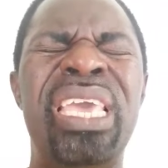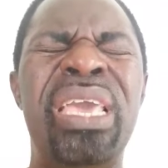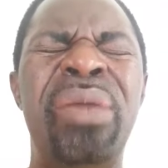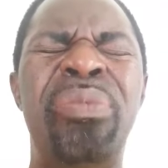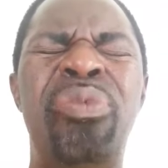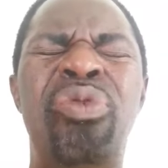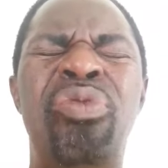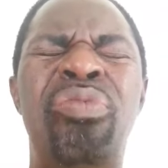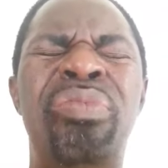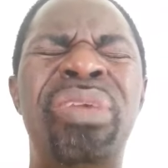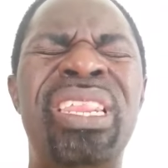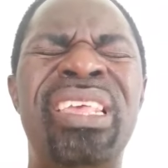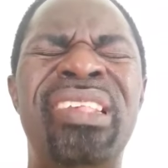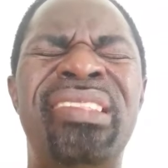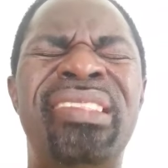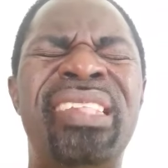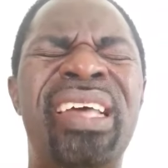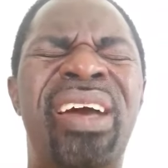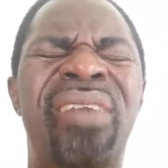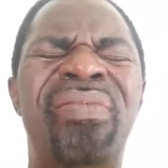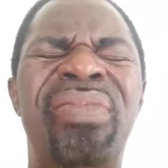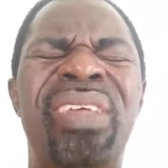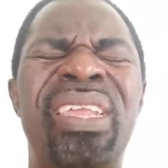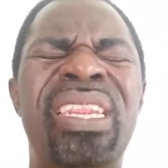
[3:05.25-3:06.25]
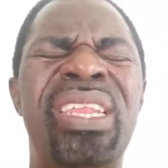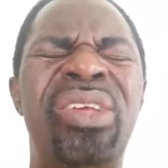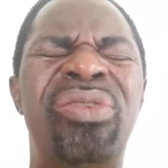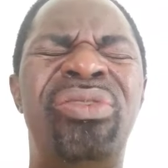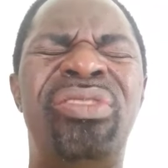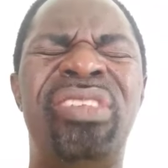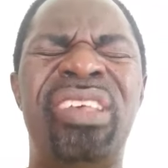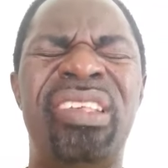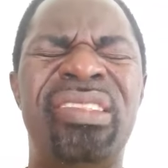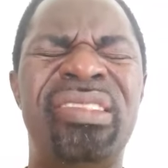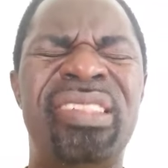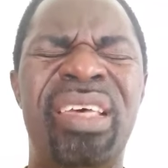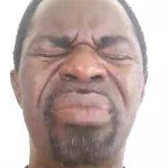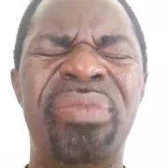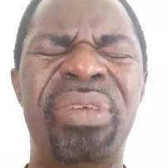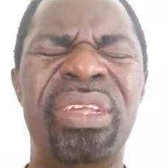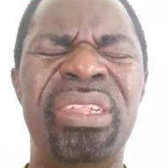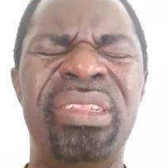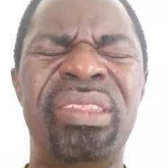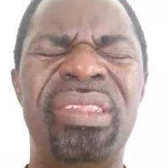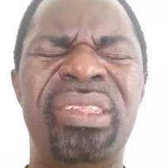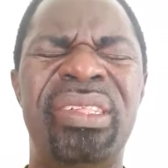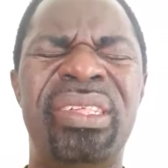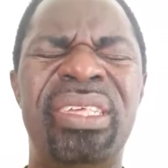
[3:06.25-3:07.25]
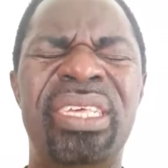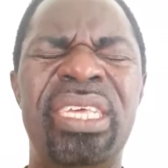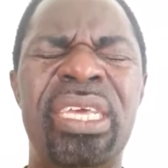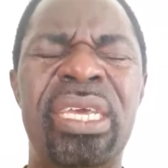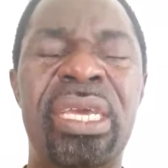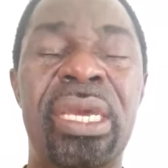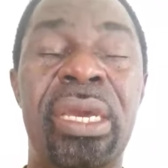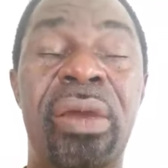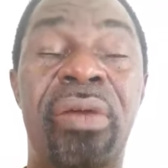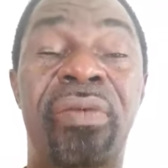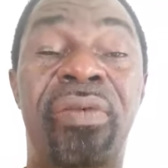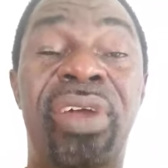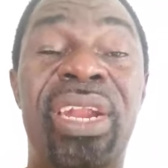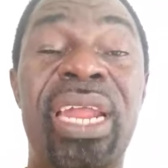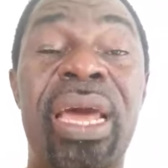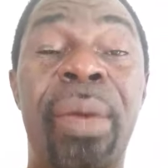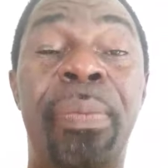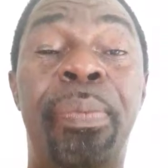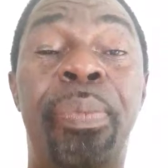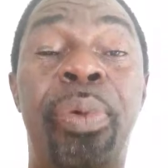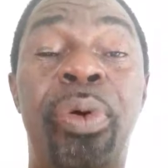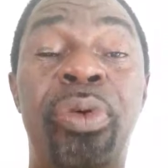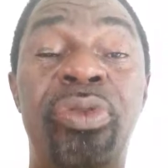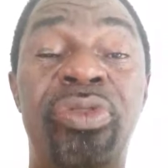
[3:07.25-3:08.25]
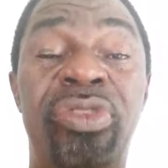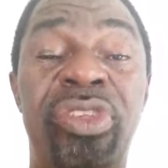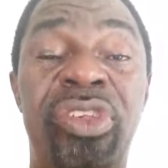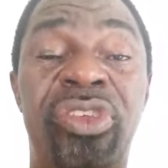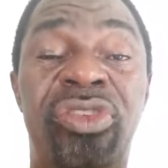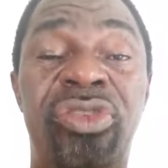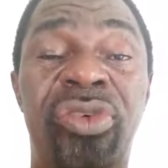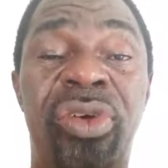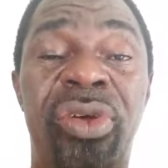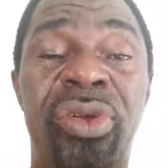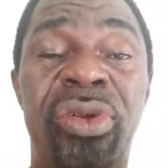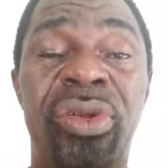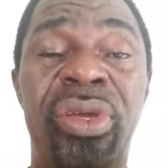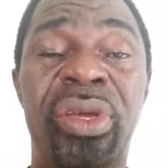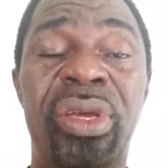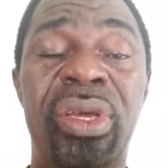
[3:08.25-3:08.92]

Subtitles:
able to minister of the New Testament for that position.